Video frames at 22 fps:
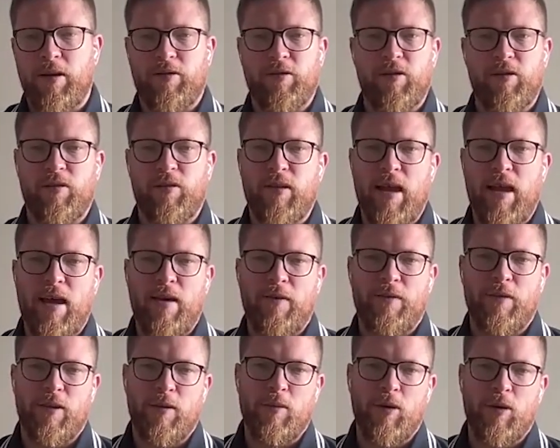but it's just
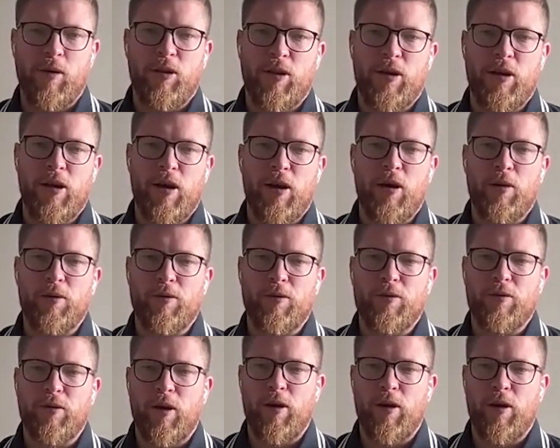there for them on the go.